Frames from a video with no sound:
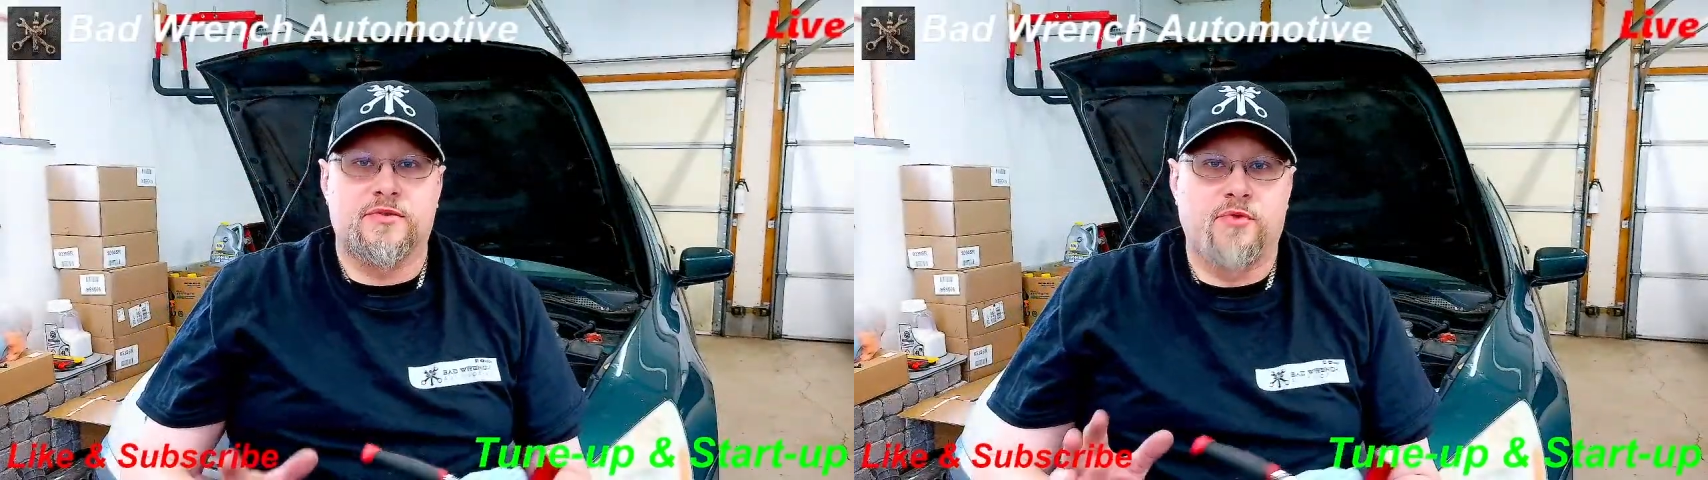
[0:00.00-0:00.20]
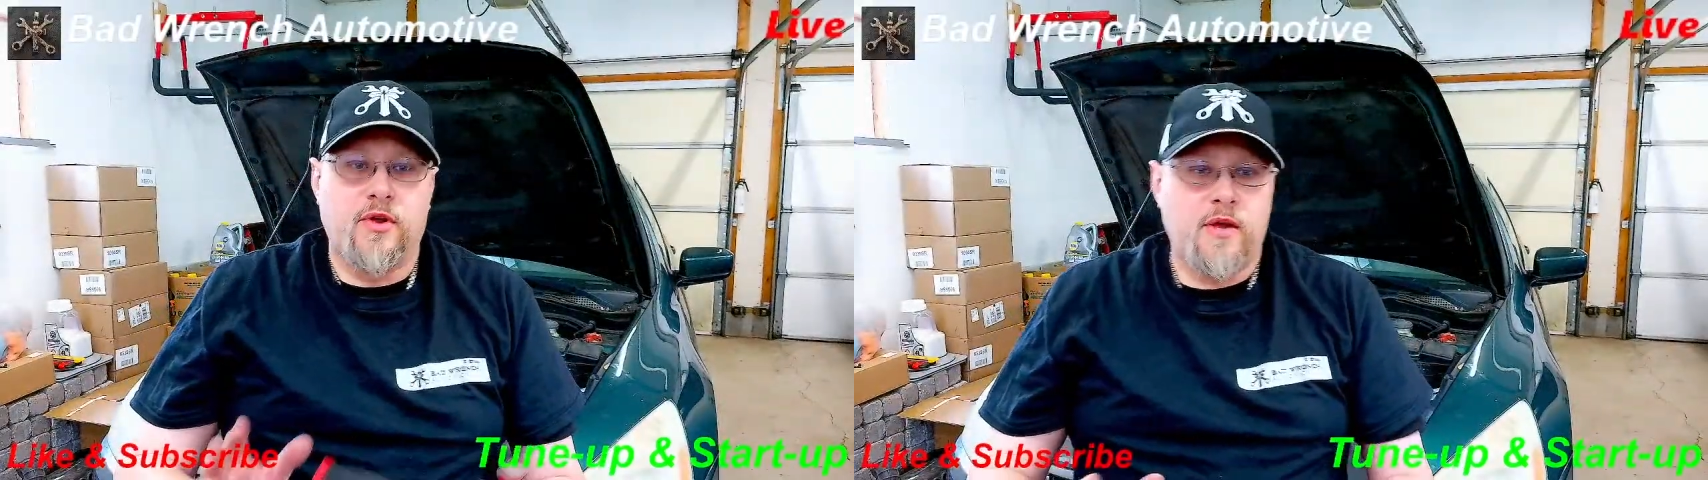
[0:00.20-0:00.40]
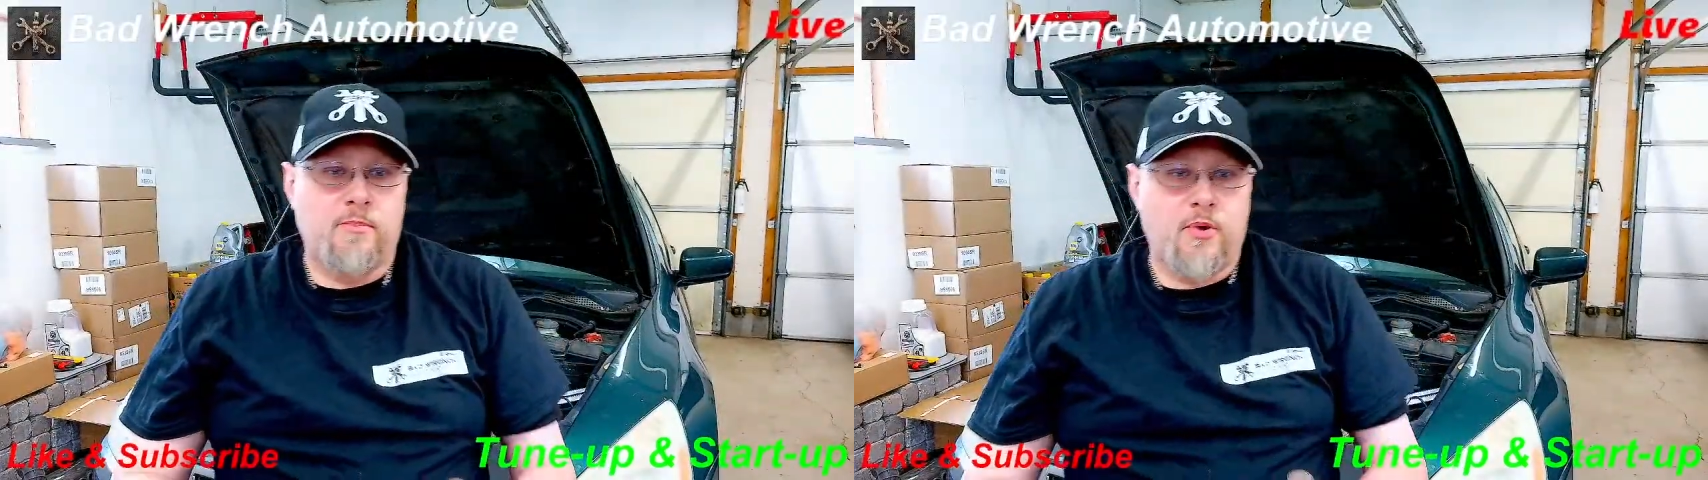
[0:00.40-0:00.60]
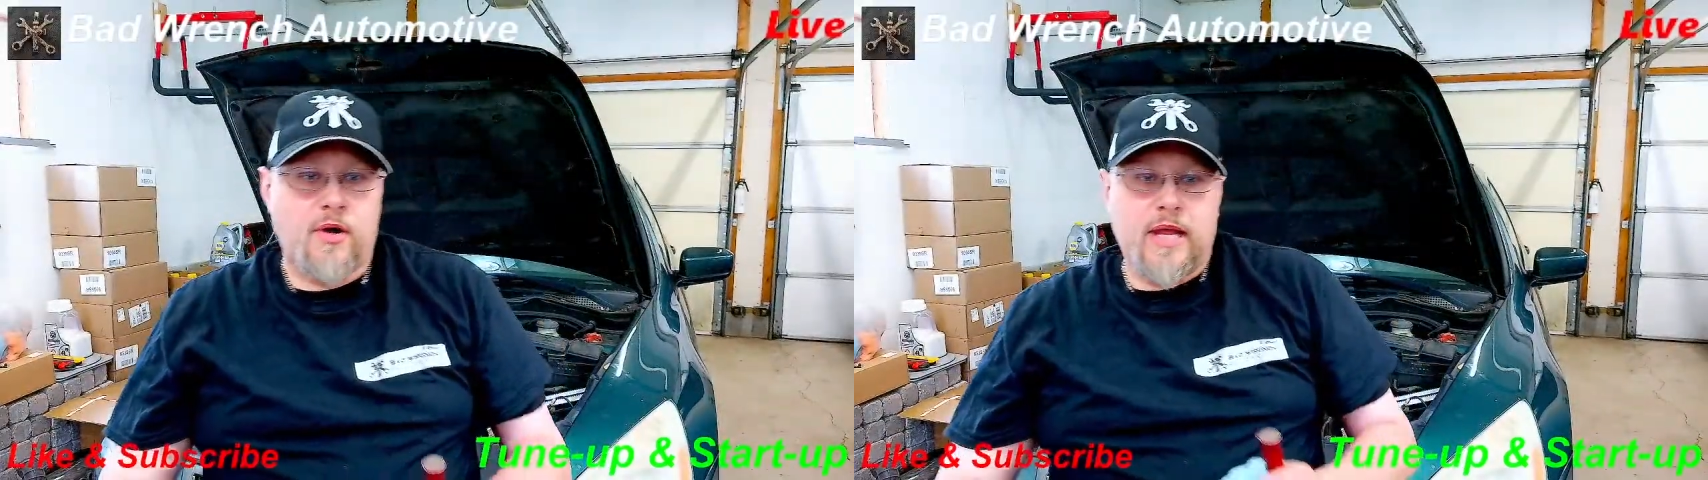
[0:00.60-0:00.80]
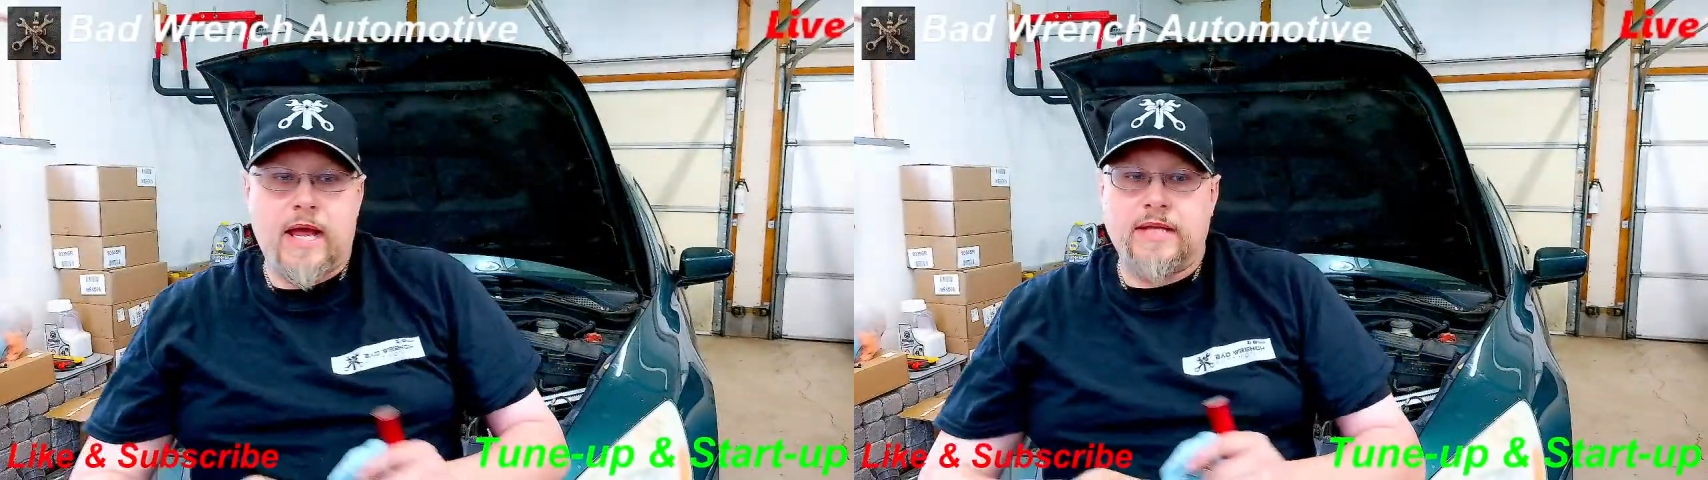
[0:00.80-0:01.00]
is really
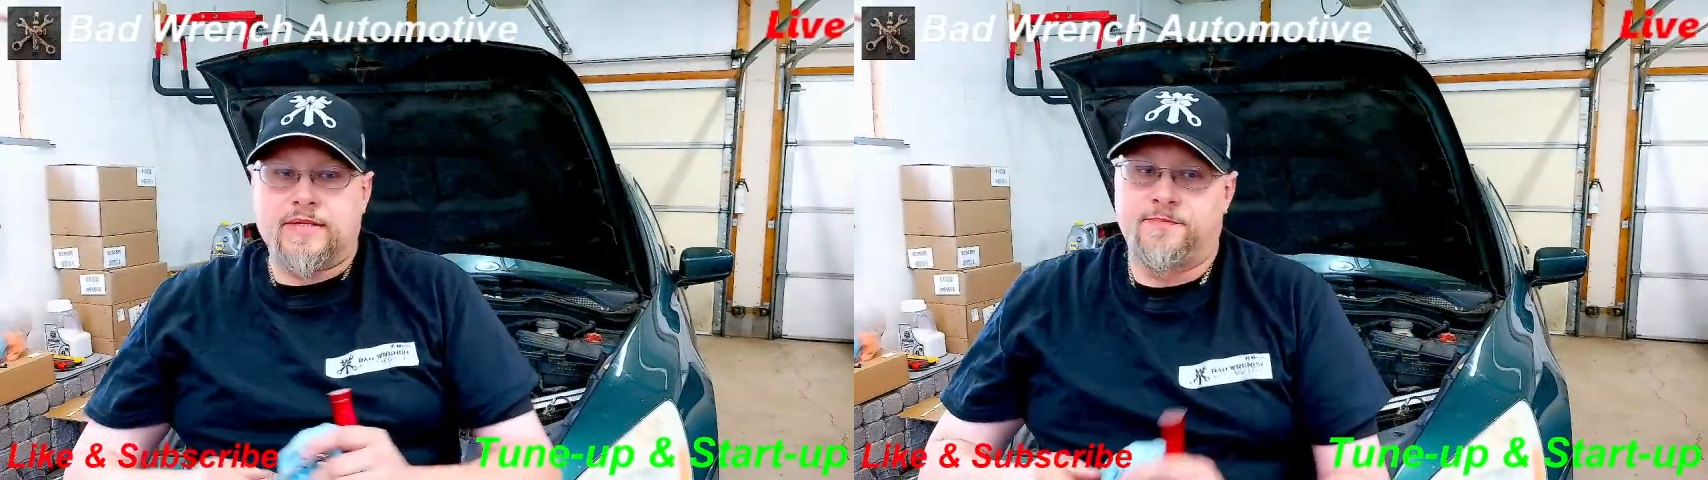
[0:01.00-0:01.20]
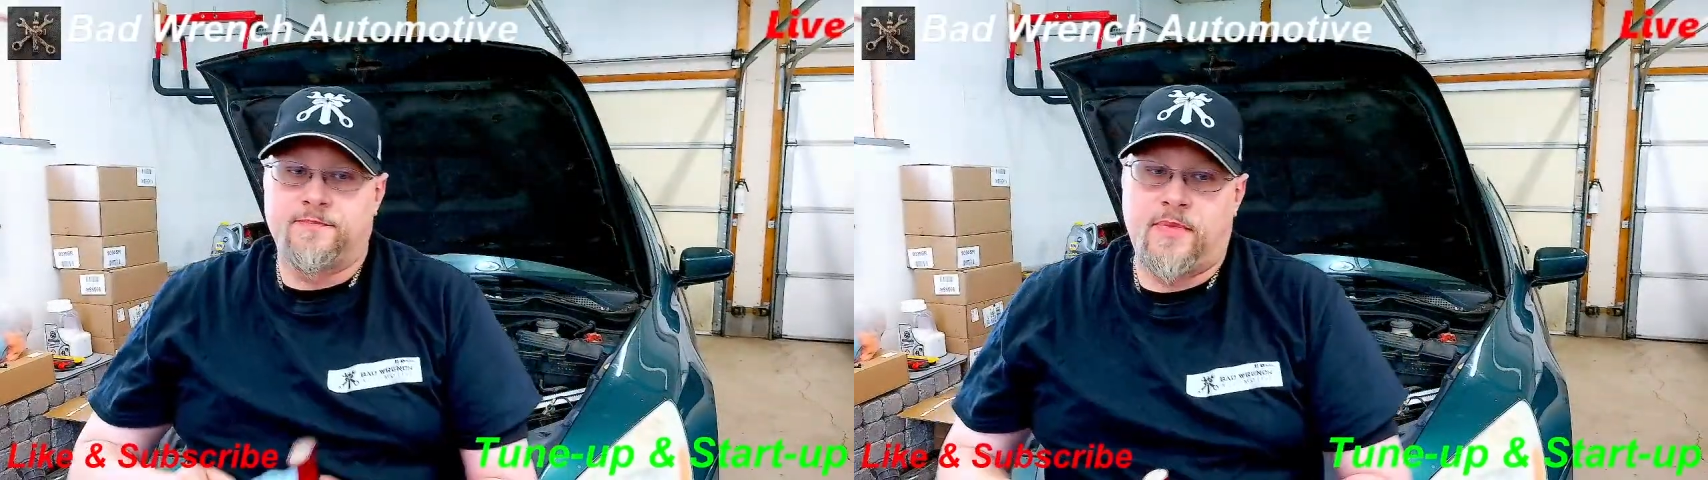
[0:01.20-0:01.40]
important, guys.